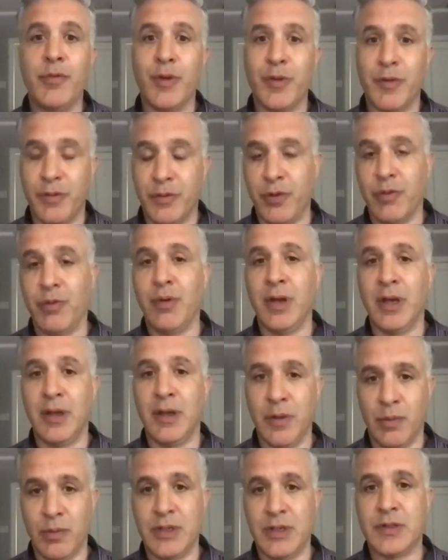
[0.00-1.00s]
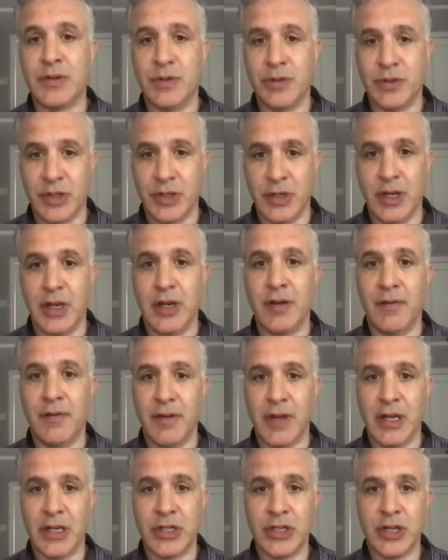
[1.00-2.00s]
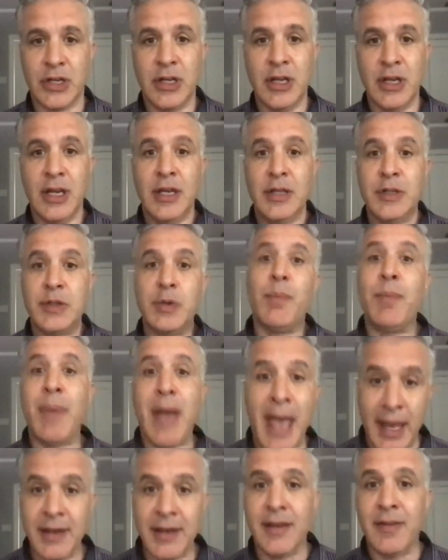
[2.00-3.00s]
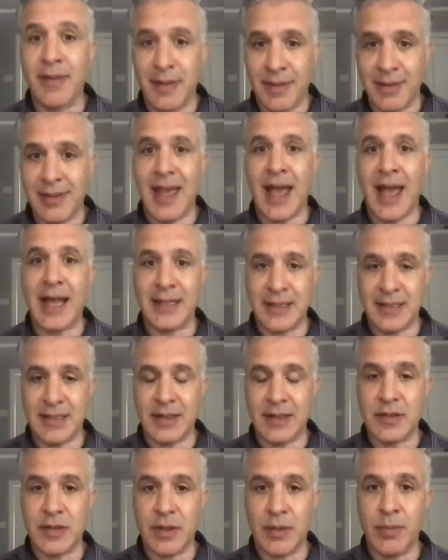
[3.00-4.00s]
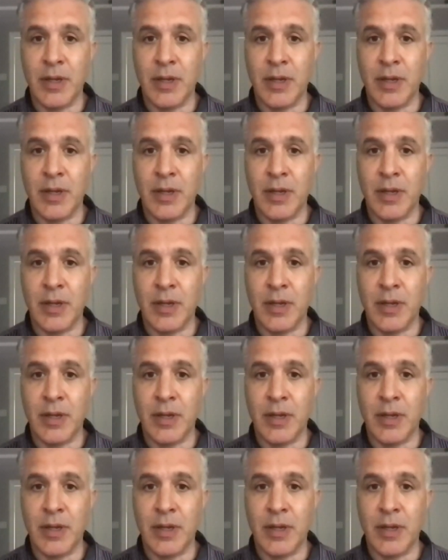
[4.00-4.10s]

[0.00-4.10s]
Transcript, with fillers: with doing the research and innovation to abandon that system.